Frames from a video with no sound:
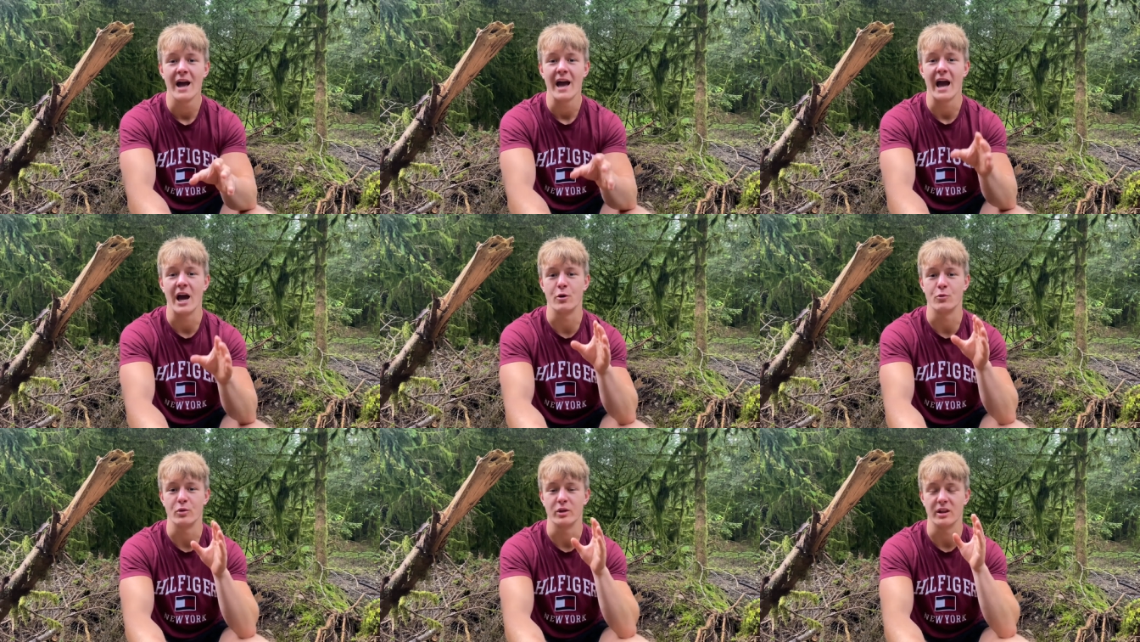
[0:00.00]

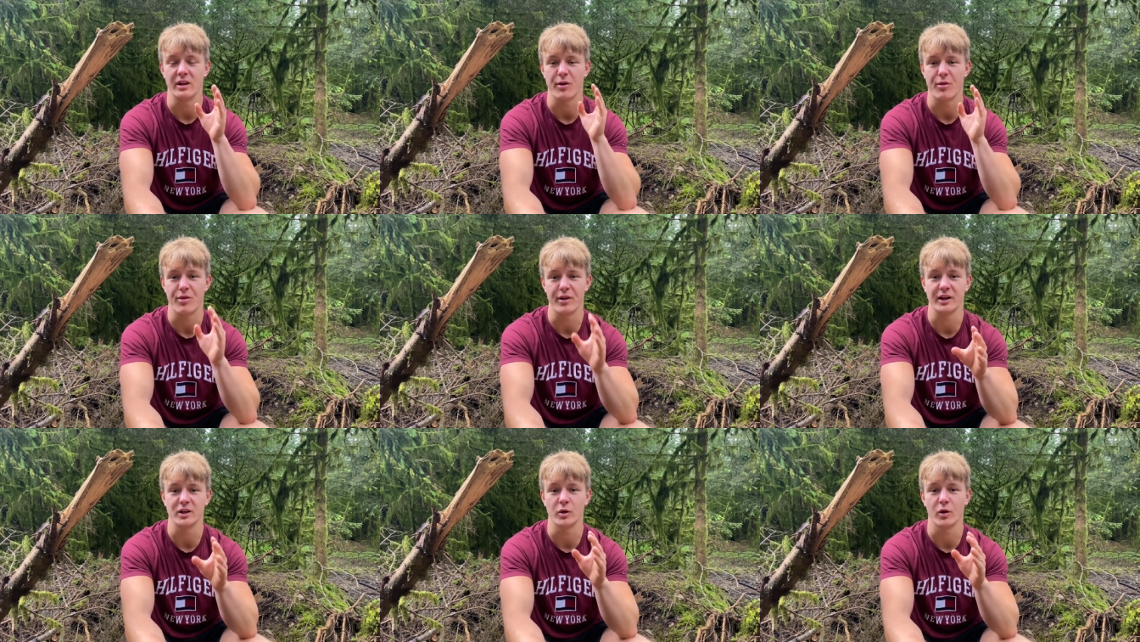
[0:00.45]
and really
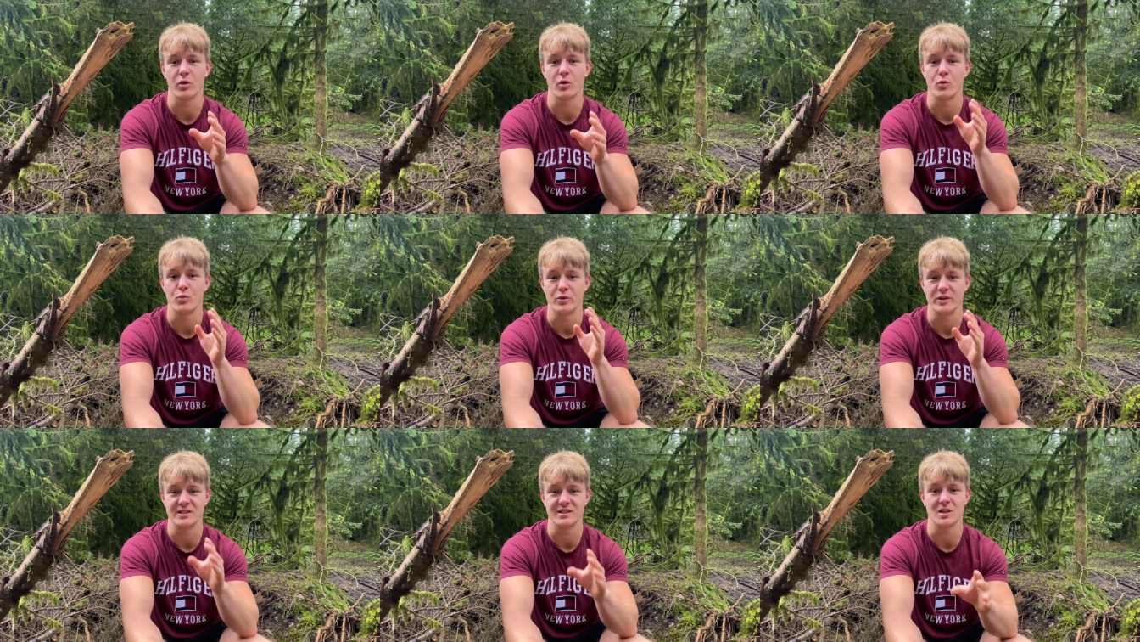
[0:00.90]
think on the
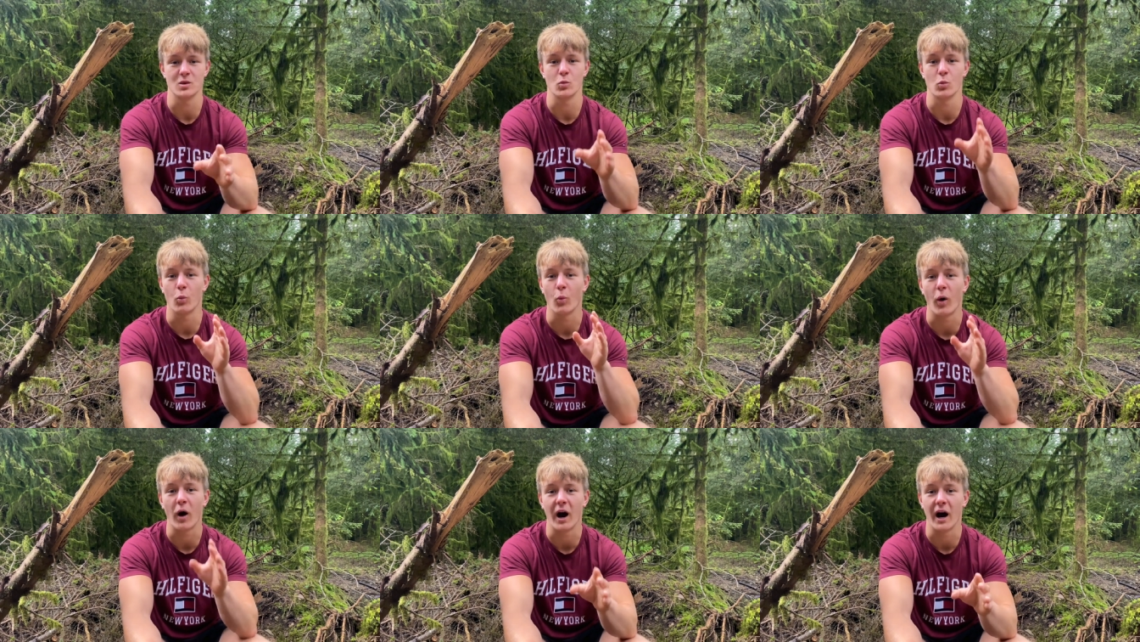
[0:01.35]
reason
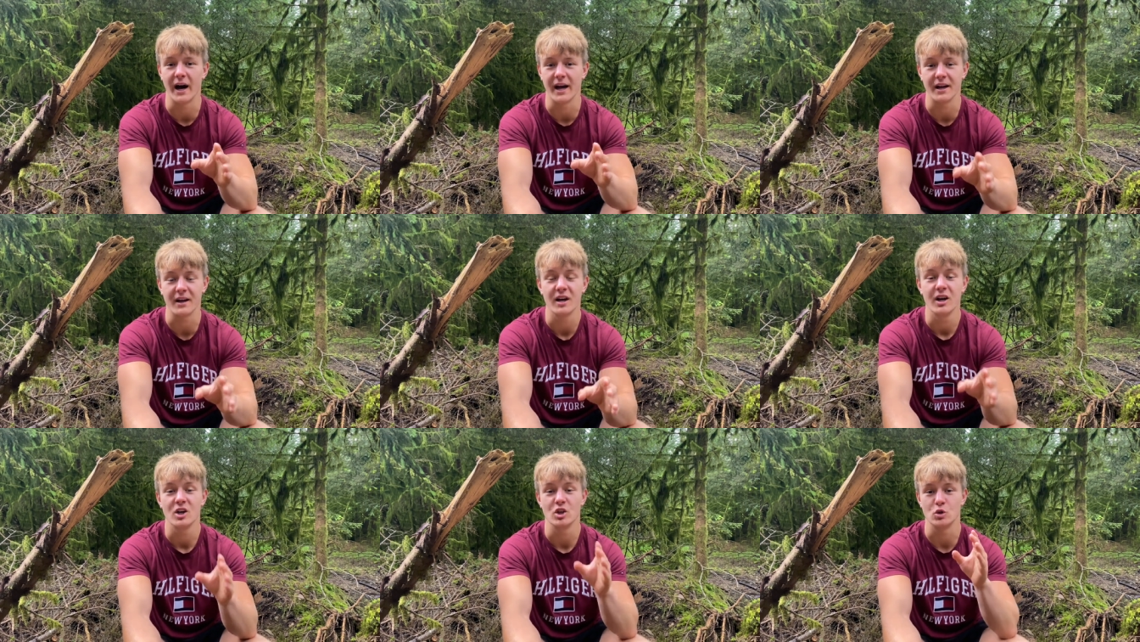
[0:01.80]
why
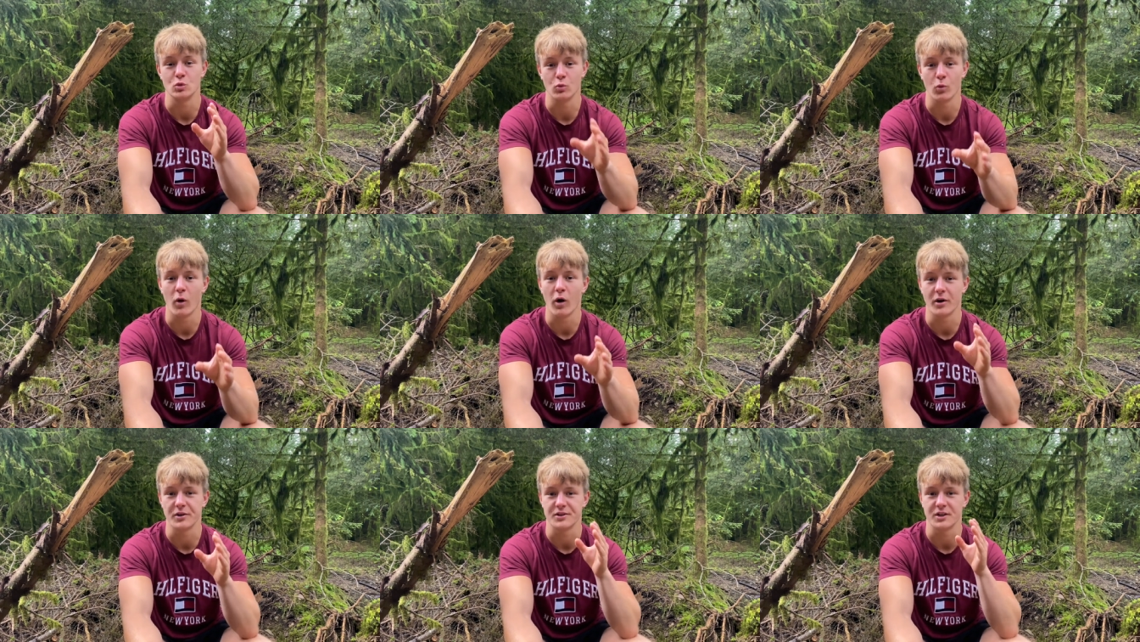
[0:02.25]
you
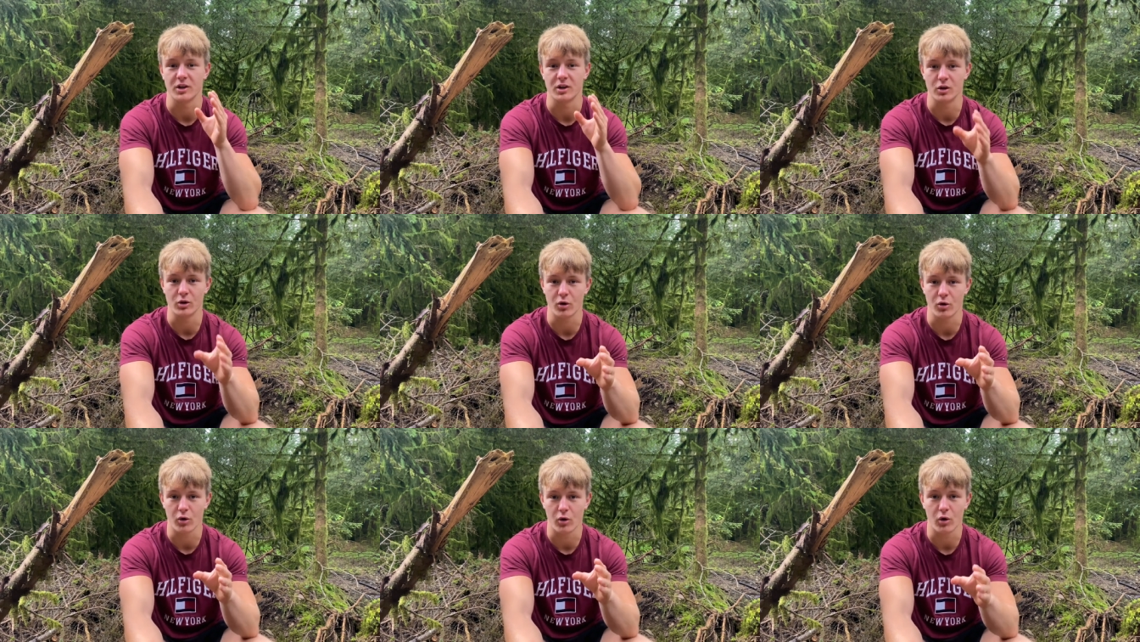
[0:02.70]
want a
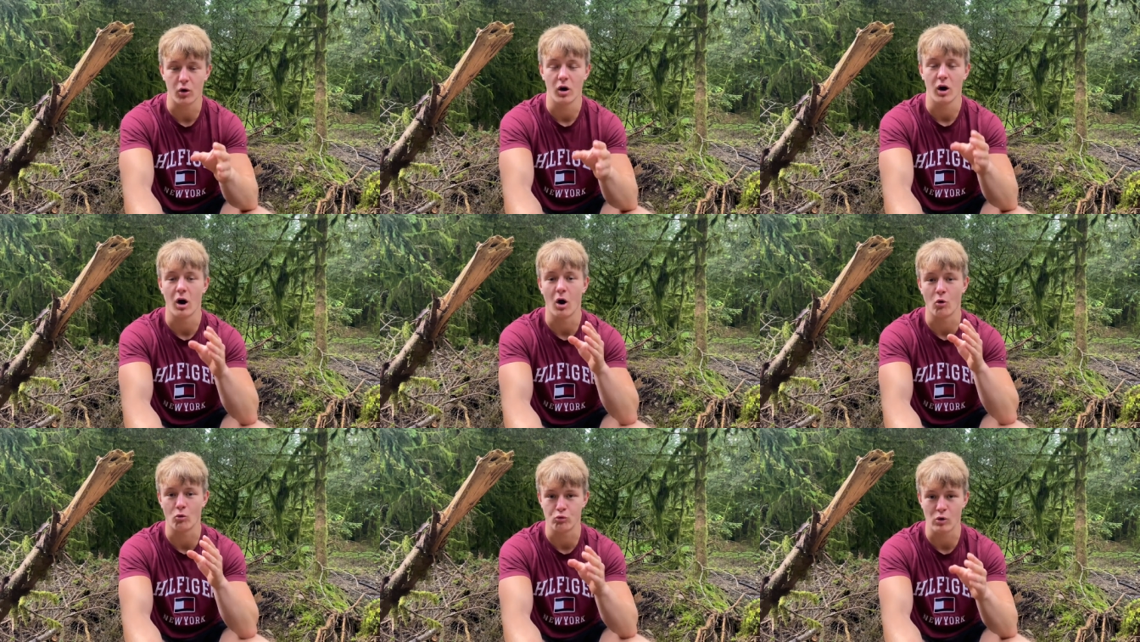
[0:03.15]
girl
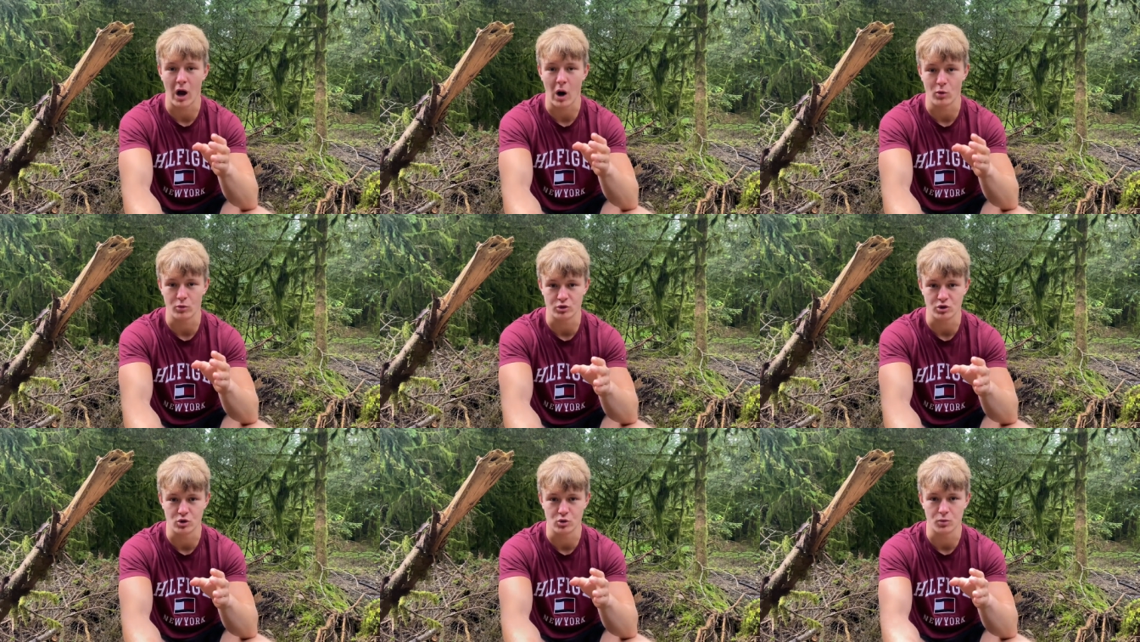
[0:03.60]

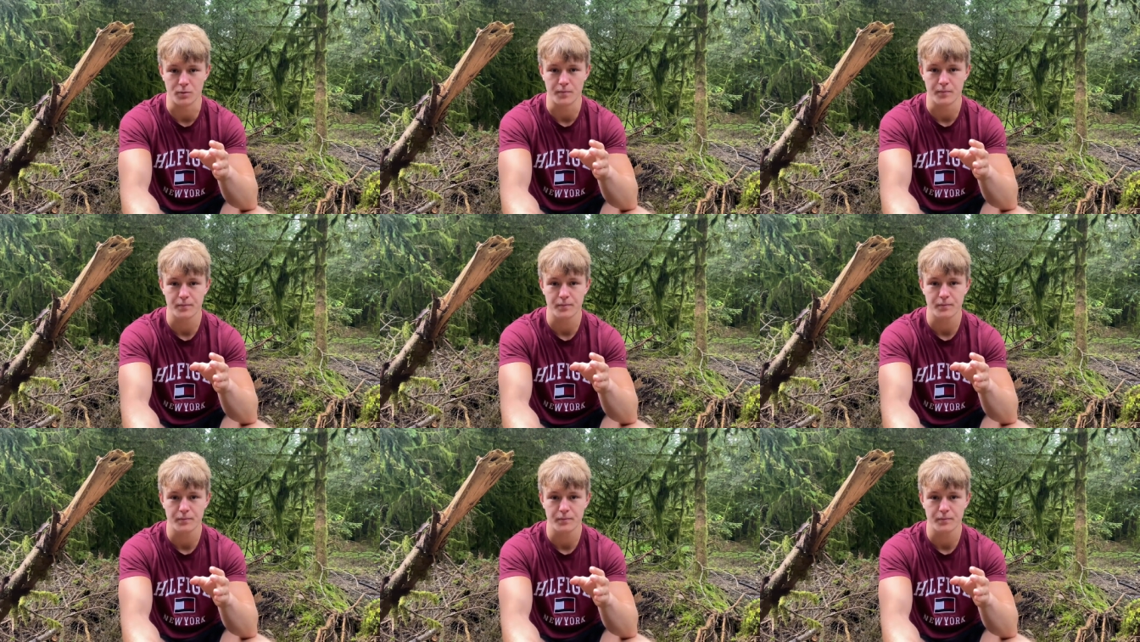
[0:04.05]
around you.